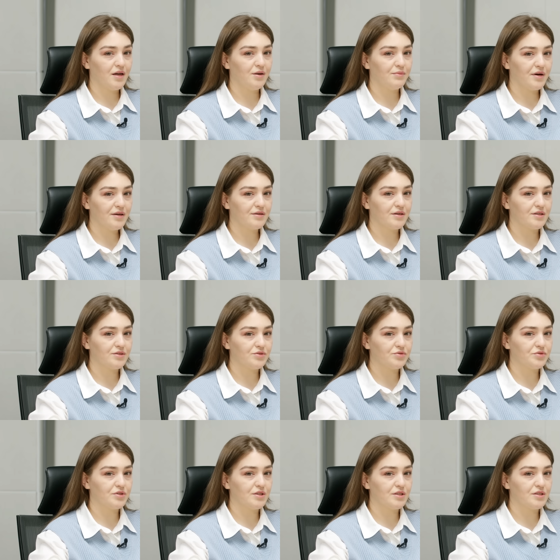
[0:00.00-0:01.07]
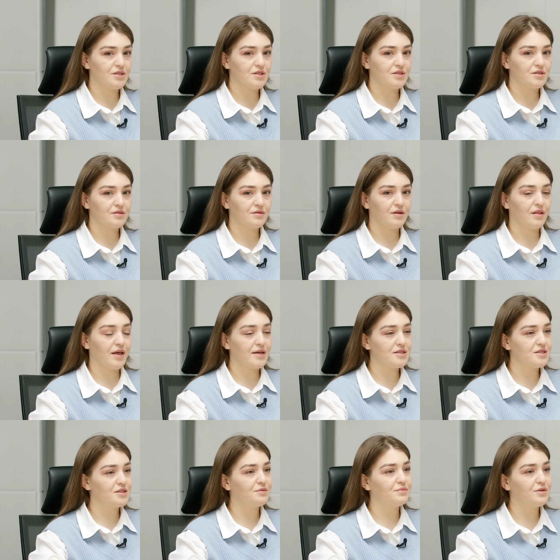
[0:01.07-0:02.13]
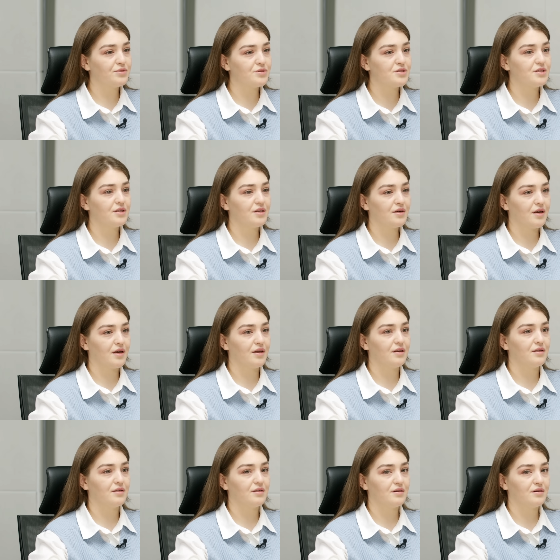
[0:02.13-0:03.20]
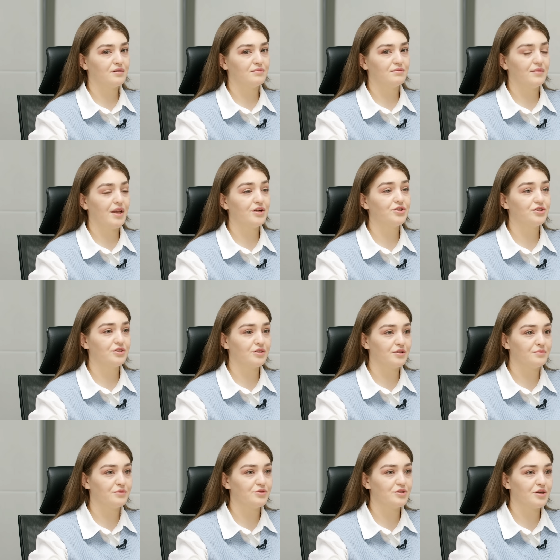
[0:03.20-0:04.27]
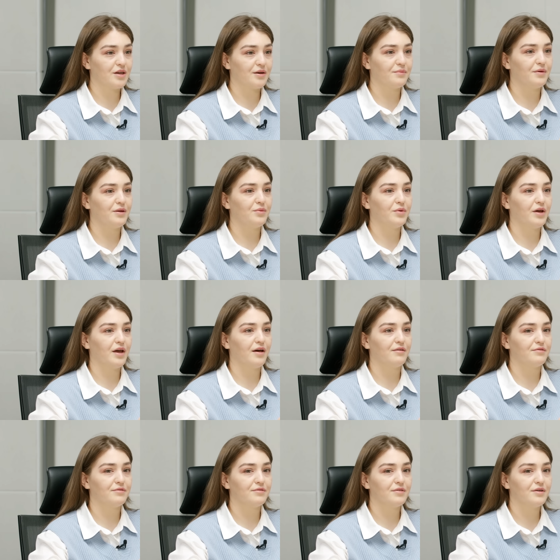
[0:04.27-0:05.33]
In my country, it's classic music and national music. I mean, we have